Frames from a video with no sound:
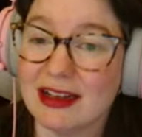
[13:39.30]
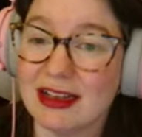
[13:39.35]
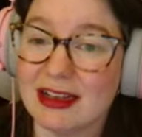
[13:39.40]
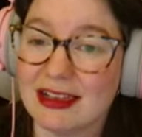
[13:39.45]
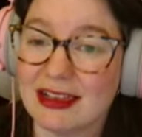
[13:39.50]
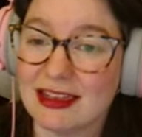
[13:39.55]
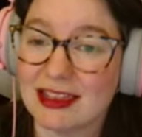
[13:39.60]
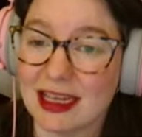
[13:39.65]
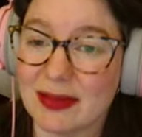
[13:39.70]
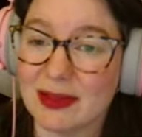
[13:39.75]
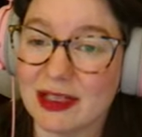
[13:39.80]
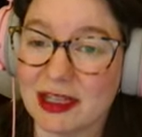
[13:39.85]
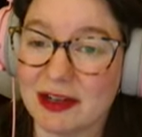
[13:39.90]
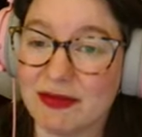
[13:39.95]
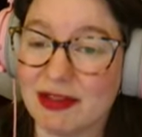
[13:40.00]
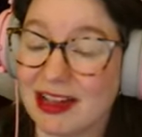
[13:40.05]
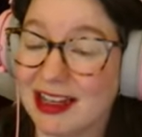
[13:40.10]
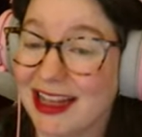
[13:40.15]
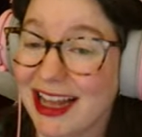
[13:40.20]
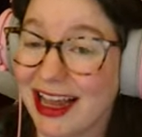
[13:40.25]
same as in
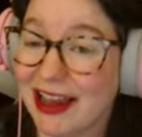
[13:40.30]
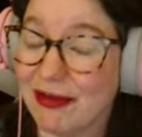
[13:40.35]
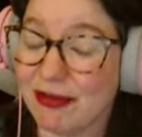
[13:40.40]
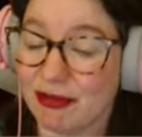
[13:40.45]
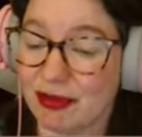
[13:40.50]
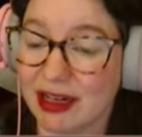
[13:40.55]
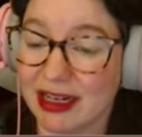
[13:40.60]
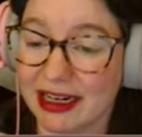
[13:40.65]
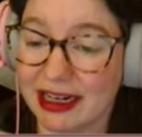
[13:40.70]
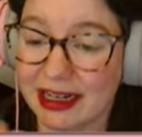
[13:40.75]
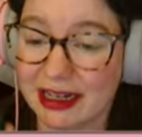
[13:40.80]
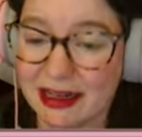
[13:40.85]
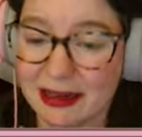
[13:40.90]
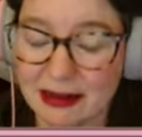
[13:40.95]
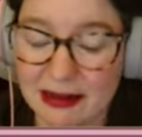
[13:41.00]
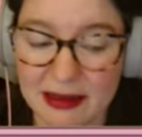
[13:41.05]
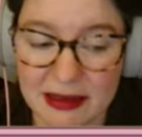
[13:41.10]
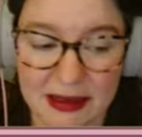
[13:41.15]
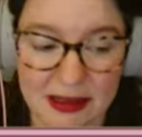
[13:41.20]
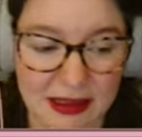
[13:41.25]
real life, really.
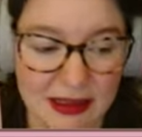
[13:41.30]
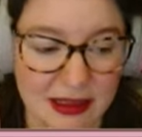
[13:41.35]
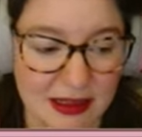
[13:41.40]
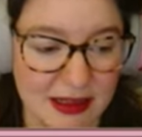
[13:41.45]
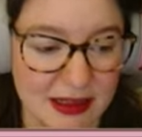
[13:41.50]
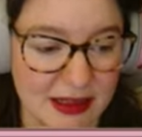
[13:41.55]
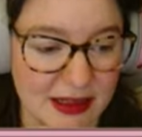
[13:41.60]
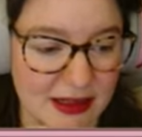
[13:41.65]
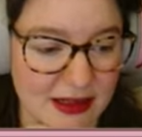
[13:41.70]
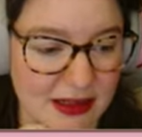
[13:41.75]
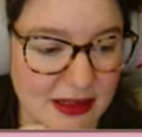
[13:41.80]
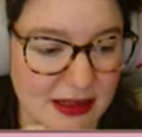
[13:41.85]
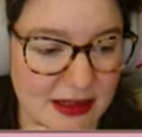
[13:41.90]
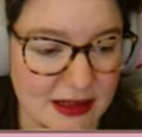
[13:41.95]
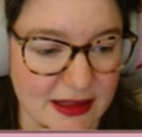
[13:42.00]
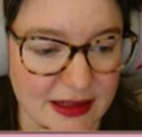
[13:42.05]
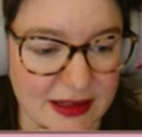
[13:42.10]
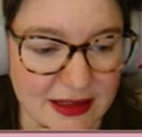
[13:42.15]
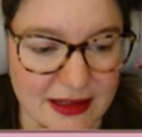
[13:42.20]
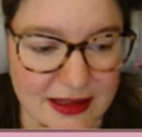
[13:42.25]

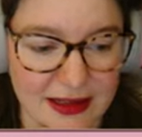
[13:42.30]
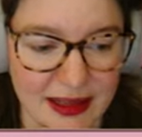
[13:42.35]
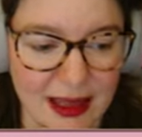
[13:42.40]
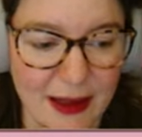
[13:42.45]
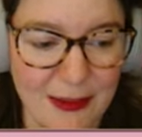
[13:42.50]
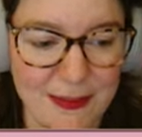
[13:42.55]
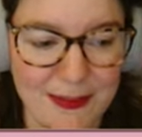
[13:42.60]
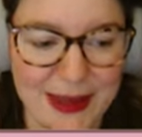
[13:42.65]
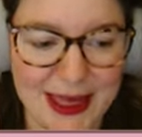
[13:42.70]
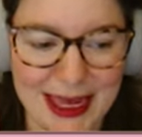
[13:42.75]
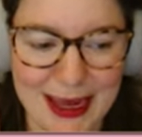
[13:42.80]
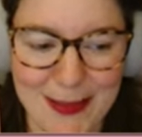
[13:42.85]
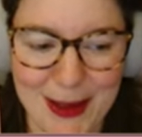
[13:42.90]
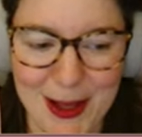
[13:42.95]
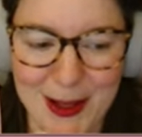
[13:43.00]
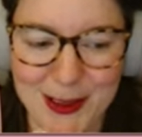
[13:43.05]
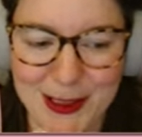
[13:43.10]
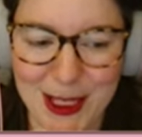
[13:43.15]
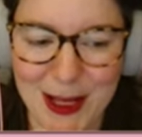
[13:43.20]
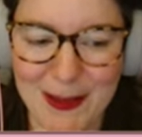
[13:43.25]

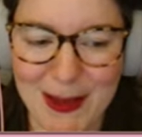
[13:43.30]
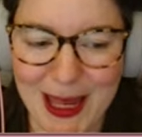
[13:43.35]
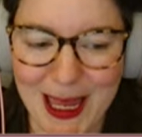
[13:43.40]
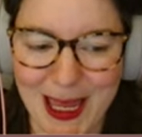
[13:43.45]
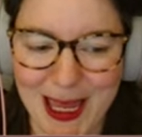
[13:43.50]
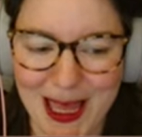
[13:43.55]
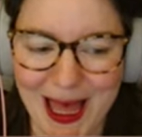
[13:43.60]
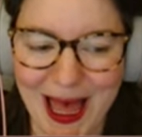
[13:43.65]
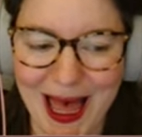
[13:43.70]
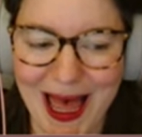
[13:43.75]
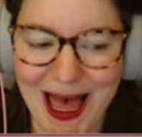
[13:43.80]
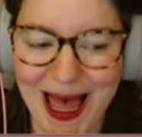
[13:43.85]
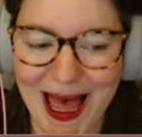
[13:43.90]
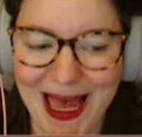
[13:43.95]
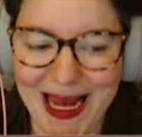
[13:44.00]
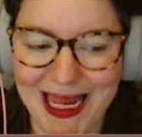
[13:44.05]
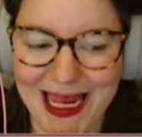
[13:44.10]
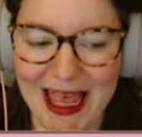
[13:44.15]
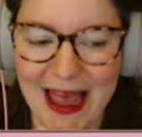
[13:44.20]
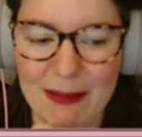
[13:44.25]
Amiibos, oh my god.
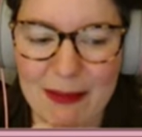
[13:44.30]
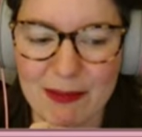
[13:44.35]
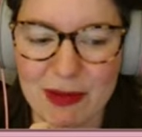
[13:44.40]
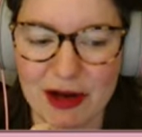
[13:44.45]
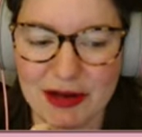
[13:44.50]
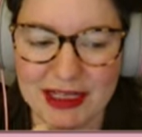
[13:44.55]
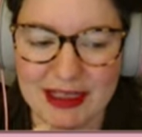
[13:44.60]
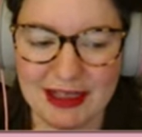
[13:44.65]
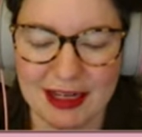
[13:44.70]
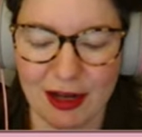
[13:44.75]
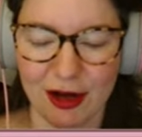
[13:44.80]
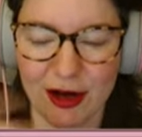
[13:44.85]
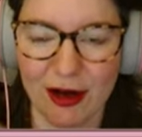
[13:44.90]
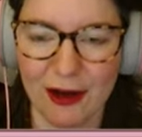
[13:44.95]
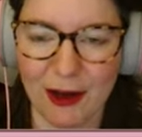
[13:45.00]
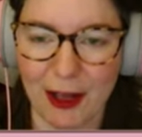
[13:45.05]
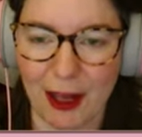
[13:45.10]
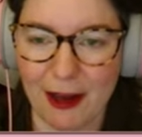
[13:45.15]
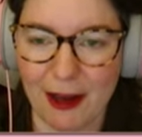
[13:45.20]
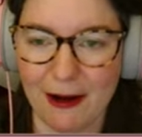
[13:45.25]
Yeah, Modest
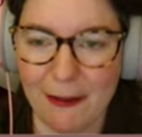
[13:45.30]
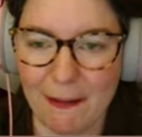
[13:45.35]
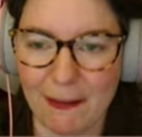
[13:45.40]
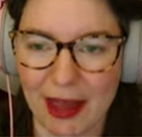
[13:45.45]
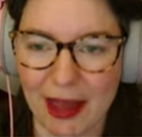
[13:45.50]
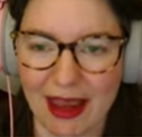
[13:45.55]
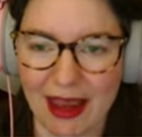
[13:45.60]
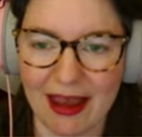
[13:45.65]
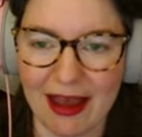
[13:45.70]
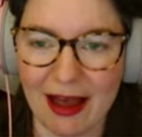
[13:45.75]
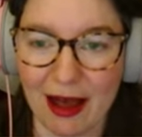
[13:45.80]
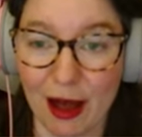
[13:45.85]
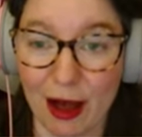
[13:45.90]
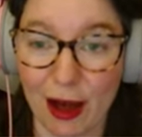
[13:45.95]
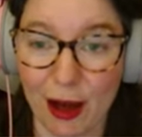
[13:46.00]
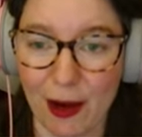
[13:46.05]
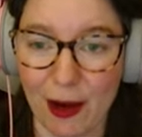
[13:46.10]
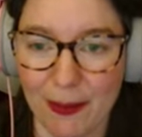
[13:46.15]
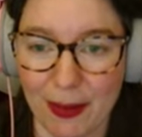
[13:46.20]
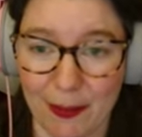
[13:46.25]
hooking me
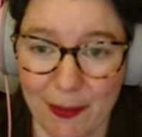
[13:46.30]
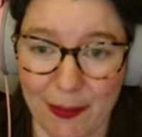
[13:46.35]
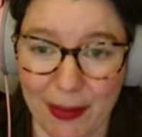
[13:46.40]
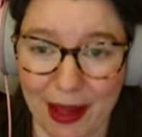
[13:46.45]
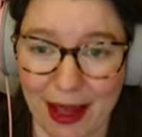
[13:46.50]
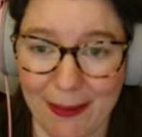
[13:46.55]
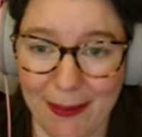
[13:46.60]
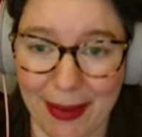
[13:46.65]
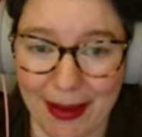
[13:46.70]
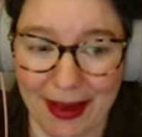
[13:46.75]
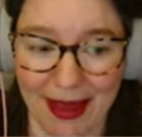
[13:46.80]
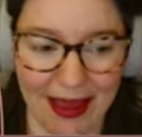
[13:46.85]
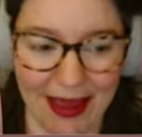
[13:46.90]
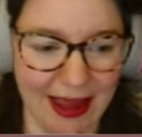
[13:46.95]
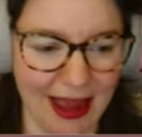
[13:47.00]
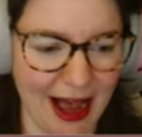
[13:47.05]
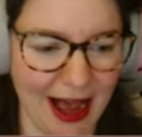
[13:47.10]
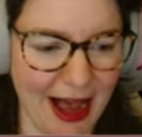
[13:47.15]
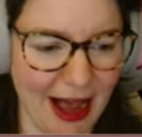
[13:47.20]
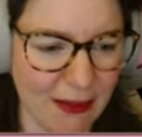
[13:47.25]
up, baby.
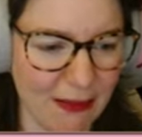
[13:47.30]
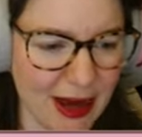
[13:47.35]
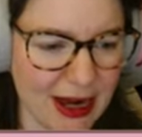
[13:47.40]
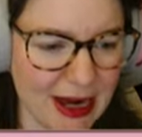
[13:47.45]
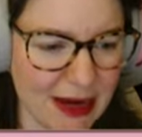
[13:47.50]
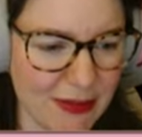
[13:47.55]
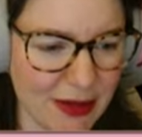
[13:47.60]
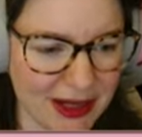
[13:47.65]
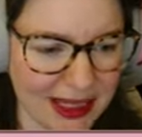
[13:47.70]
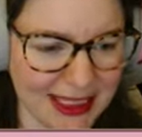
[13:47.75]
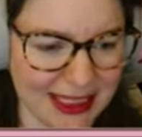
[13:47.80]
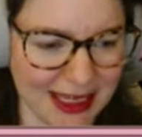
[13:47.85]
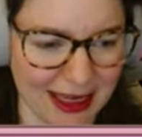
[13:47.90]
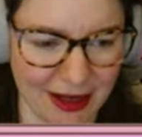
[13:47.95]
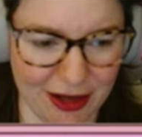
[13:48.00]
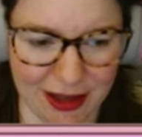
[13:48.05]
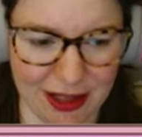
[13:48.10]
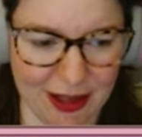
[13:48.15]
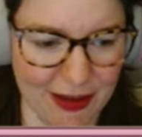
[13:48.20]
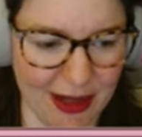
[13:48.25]
How many Modest?
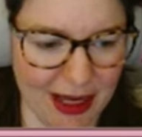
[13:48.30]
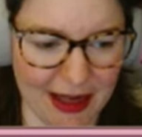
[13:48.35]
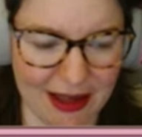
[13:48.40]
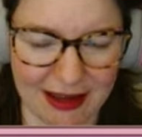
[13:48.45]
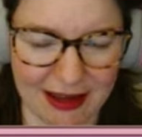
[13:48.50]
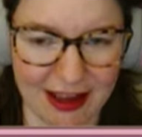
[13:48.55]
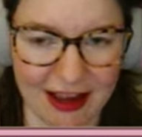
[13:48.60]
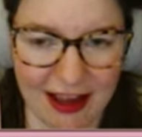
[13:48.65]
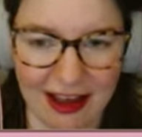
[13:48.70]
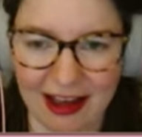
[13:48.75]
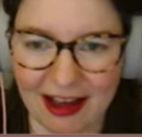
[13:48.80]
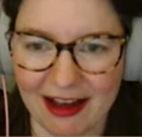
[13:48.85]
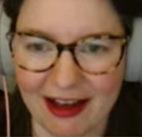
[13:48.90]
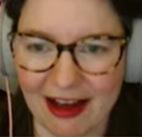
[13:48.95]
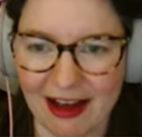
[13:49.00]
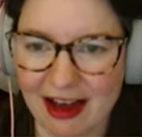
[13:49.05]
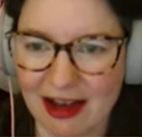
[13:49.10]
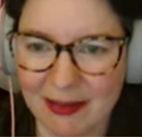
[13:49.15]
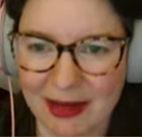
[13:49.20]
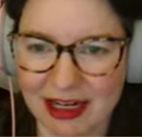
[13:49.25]
Like
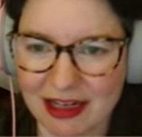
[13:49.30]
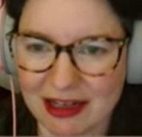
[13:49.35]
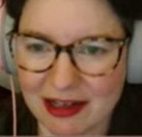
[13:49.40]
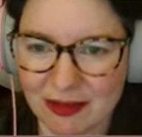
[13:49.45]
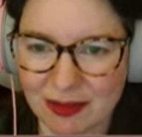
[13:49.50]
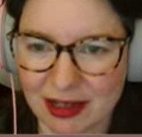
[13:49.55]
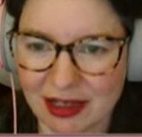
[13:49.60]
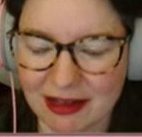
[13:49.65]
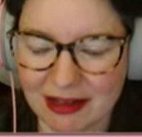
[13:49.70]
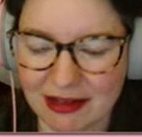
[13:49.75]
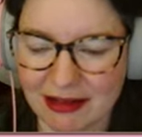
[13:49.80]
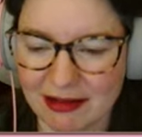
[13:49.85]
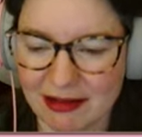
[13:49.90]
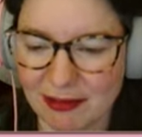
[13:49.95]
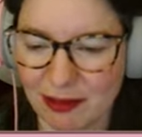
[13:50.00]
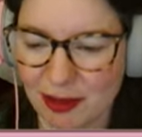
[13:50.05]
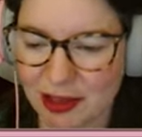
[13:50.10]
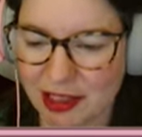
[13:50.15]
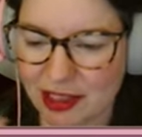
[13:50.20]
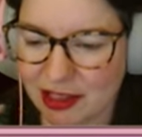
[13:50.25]
how many did we,
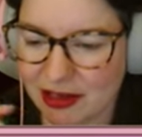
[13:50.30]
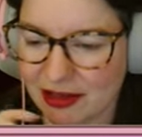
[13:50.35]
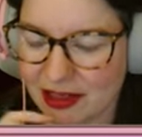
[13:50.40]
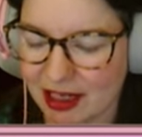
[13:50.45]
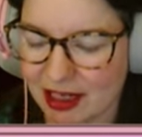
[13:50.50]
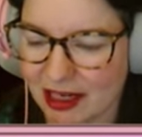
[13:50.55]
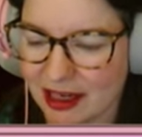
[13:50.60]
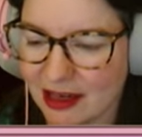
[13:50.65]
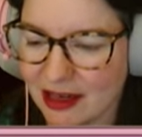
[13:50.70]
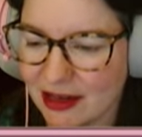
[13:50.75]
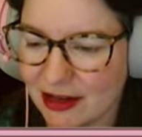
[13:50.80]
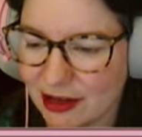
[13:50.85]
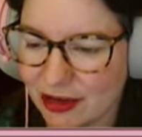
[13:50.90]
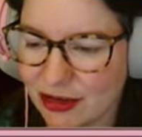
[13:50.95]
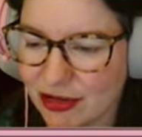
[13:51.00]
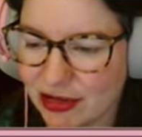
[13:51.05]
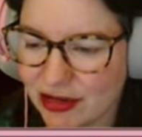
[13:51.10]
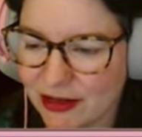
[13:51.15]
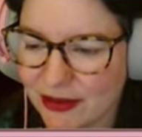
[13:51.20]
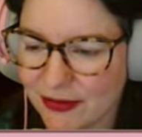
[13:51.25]
what did you say?
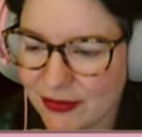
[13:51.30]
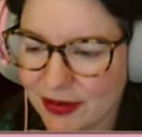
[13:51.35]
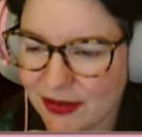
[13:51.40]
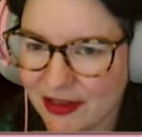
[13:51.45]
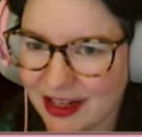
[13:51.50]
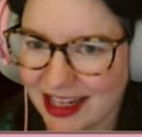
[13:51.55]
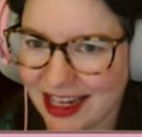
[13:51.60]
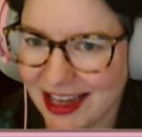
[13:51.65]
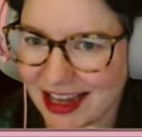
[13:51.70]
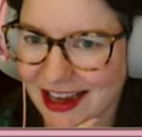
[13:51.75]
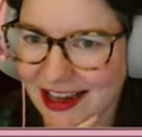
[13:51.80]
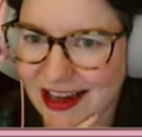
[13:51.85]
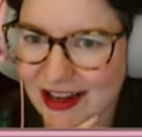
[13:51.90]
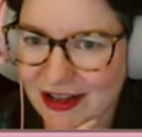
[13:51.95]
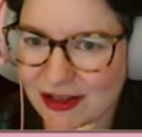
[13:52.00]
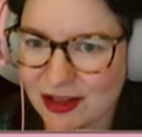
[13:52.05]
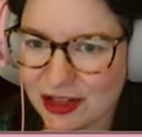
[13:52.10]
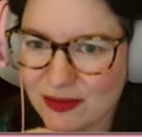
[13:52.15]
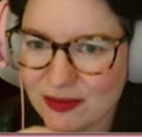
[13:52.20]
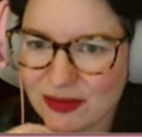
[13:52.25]
158 or
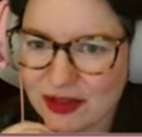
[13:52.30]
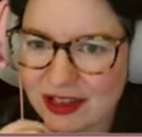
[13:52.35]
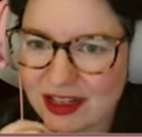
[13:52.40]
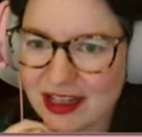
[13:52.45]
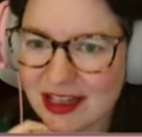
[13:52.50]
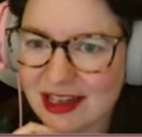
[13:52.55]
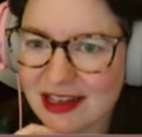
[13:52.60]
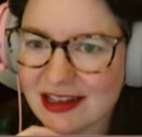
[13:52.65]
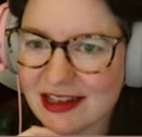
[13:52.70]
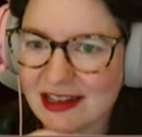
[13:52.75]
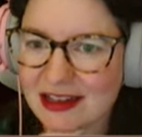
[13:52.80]
something?